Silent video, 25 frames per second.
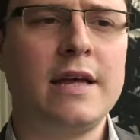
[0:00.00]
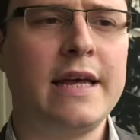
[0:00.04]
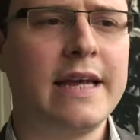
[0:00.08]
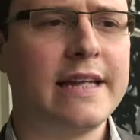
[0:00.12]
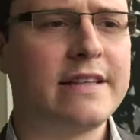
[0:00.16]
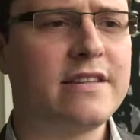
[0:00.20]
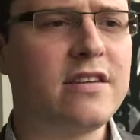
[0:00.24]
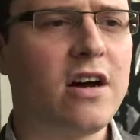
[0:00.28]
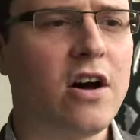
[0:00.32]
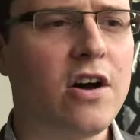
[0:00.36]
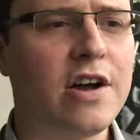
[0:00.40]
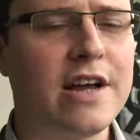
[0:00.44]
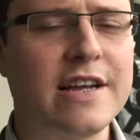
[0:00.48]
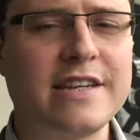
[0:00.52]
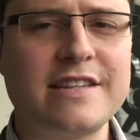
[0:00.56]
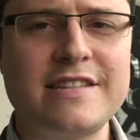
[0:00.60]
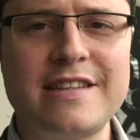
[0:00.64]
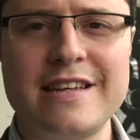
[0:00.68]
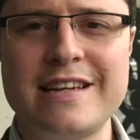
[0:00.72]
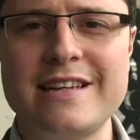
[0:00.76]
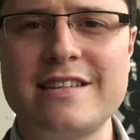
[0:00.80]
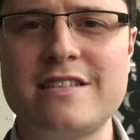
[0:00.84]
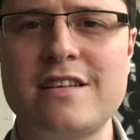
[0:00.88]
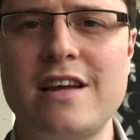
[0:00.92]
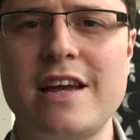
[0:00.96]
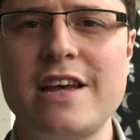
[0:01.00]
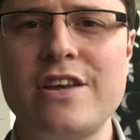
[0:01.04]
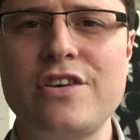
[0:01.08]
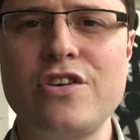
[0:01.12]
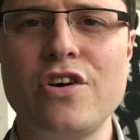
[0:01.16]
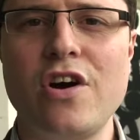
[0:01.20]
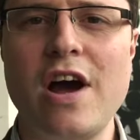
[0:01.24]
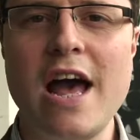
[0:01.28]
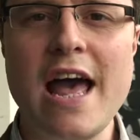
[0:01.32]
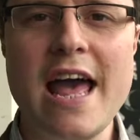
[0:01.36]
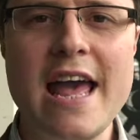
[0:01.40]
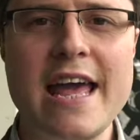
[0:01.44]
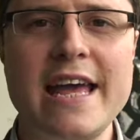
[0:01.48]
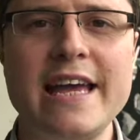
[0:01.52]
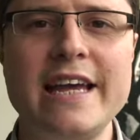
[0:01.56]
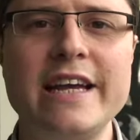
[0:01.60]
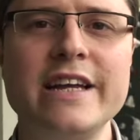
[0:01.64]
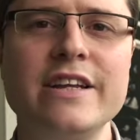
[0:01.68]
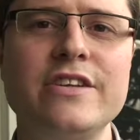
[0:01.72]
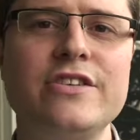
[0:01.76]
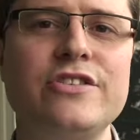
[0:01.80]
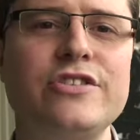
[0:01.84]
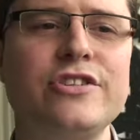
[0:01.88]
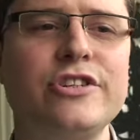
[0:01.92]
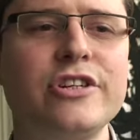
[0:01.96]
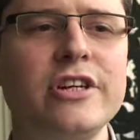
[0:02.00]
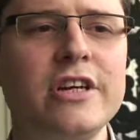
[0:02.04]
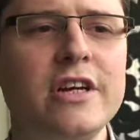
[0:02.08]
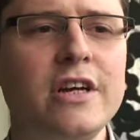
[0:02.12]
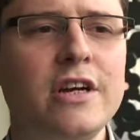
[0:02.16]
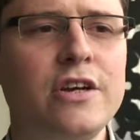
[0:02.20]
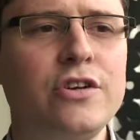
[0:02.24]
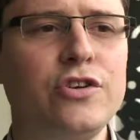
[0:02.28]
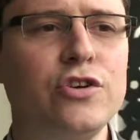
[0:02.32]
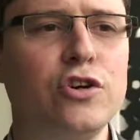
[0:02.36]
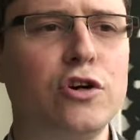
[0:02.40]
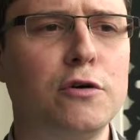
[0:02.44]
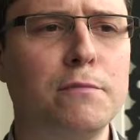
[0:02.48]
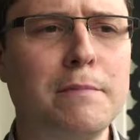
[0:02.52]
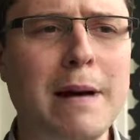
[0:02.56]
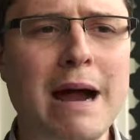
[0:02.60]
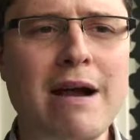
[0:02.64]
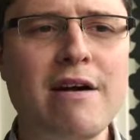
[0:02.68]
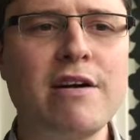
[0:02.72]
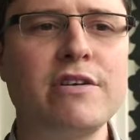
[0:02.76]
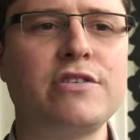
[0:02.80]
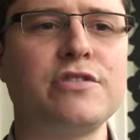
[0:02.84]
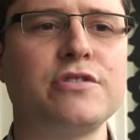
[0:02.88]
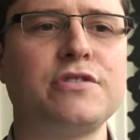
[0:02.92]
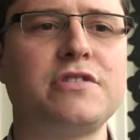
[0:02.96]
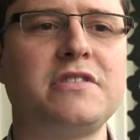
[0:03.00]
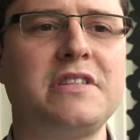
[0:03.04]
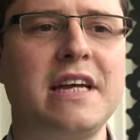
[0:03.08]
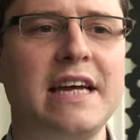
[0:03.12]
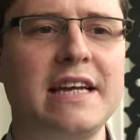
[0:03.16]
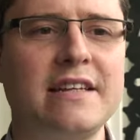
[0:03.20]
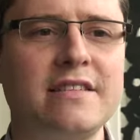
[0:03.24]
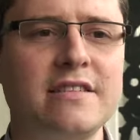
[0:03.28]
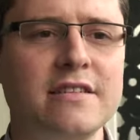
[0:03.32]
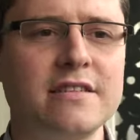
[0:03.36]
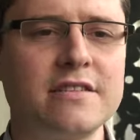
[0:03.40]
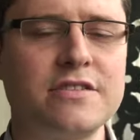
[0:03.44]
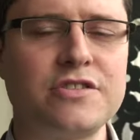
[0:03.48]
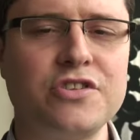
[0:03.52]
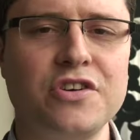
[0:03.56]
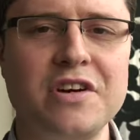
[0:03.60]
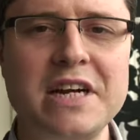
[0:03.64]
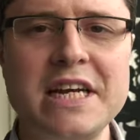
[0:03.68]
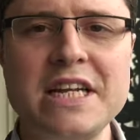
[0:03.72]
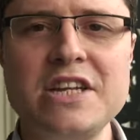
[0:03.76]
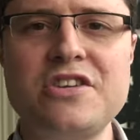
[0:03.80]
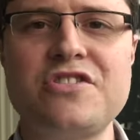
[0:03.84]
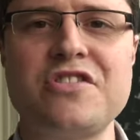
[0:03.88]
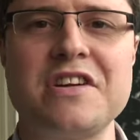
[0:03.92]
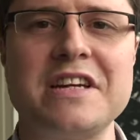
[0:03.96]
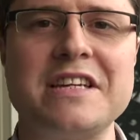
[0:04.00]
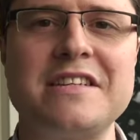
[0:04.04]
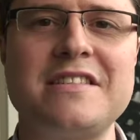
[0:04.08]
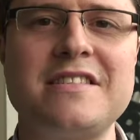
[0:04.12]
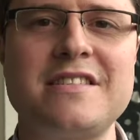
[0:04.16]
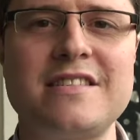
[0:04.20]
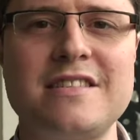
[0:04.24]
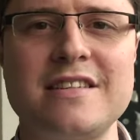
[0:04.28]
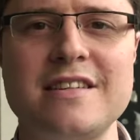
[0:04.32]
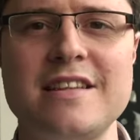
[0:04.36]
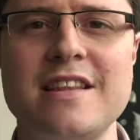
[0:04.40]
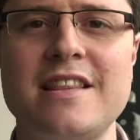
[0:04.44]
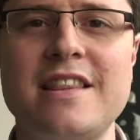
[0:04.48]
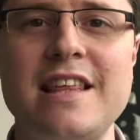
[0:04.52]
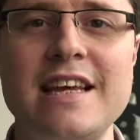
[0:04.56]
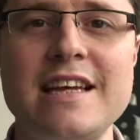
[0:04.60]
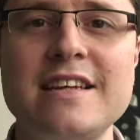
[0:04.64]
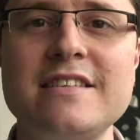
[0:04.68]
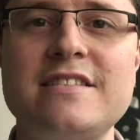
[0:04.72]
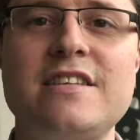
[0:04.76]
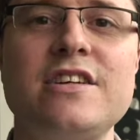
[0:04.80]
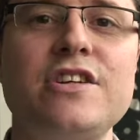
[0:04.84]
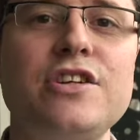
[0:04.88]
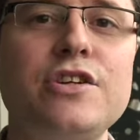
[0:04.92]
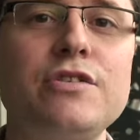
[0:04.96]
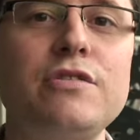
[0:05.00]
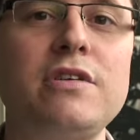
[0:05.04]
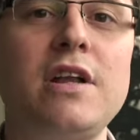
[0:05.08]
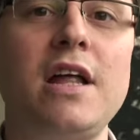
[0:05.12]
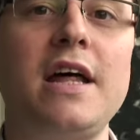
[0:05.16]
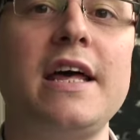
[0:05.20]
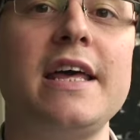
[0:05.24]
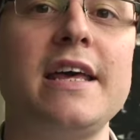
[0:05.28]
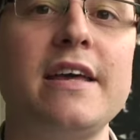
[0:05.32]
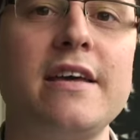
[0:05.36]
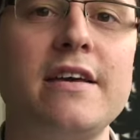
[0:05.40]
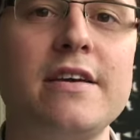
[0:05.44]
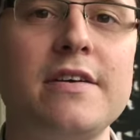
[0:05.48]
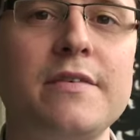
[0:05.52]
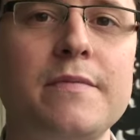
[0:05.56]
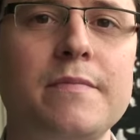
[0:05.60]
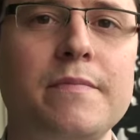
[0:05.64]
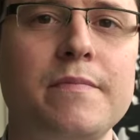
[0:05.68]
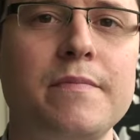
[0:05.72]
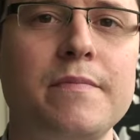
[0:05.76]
It targets things like your age, your marital status, your interests, and things that you like.